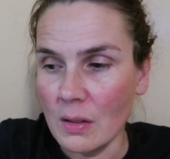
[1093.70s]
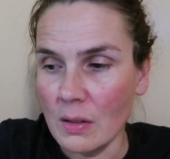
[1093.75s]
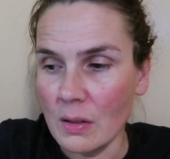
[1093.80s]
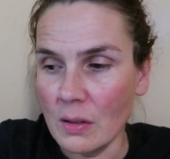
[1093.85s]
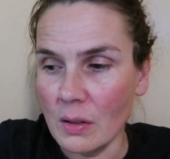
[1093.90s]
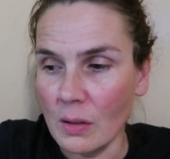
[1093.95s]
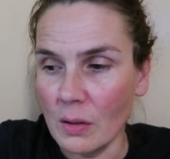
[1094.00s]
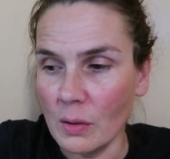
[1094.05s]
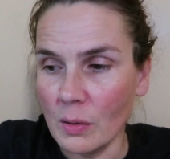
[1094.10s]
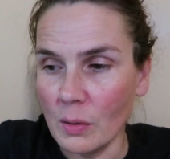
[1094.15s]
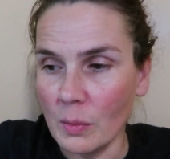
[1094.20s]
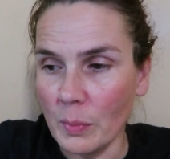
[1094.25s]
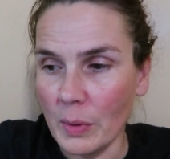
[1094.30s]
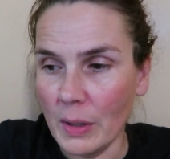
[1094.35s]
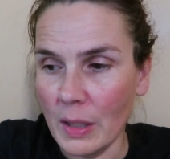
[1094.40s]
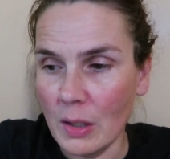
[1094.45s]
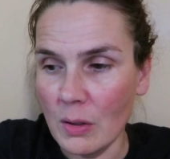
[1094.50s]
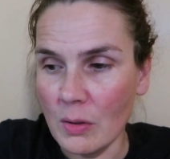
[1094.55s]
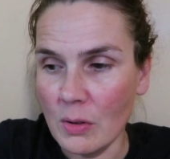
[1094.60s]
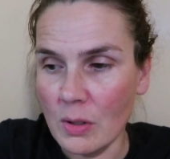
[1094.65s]
So, but
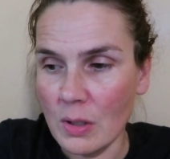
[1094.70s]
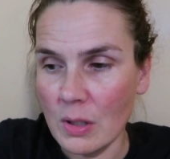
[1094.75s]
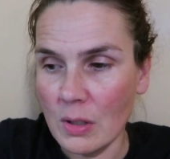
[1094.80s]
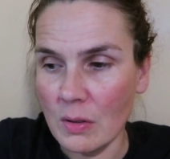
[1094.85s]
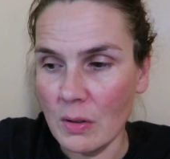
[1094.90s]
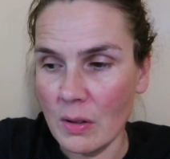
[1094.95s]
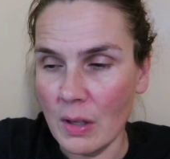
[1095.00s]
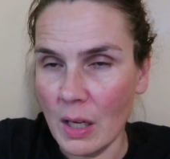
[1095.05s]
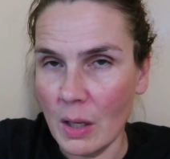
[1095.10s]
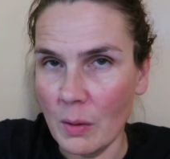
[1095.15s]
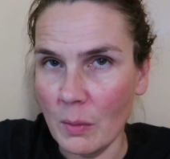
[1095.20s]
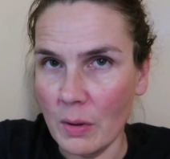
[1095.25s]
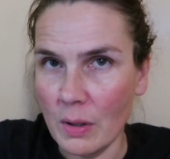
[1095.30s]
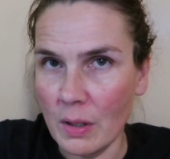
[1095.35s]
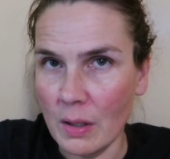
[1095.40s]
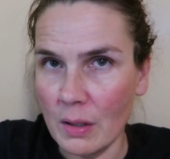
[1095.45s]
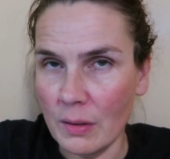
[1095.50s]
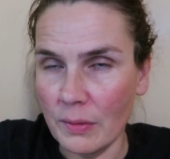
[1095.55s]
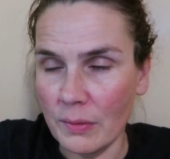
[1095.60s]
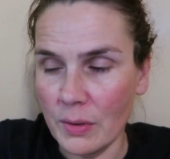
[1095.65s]
I usually do that
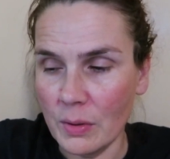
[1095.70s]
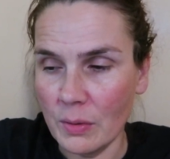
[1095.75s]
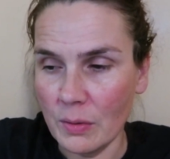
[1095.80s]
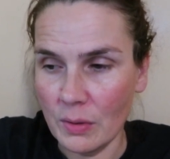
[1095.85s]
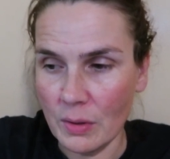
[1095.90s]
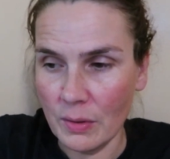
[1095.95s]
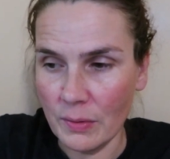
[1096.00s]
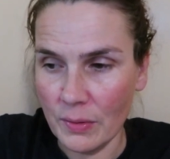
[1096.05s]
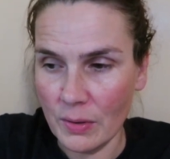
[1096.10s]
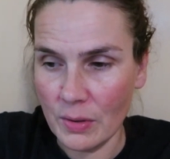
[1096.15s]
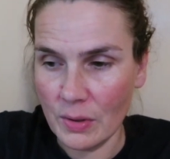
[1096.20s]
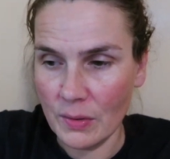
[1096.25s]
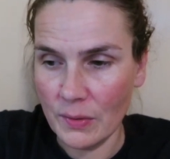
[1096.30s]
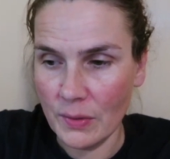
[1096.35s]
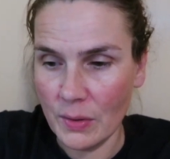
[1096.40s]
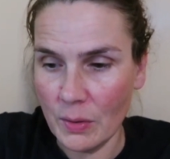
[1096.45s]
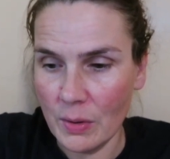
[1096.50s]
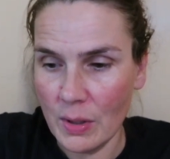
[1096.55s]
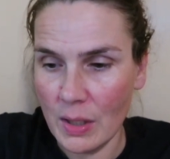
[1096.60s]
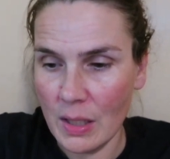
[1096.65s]
within the first
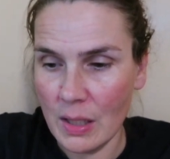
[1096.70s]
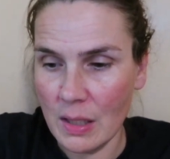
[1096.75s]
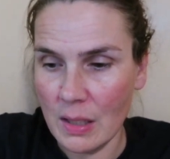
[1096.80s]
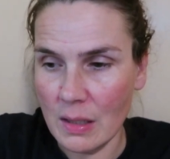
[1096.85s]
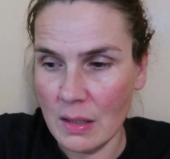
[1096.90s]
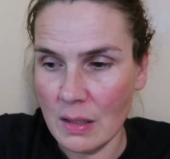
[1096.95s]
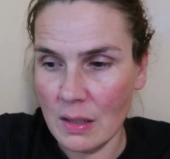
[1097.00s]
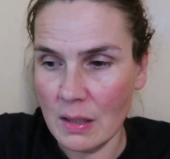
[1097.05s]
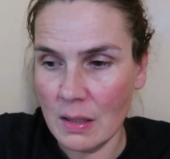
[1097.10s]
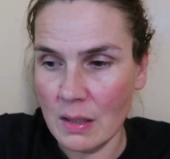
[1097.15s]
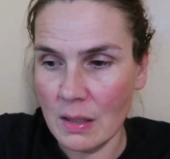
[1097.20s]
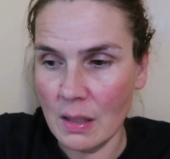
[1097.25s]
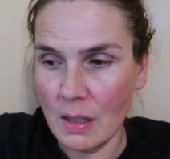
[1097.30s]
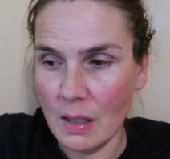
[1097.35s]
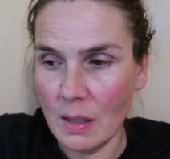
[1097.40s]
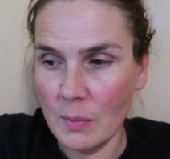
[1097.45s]
few days,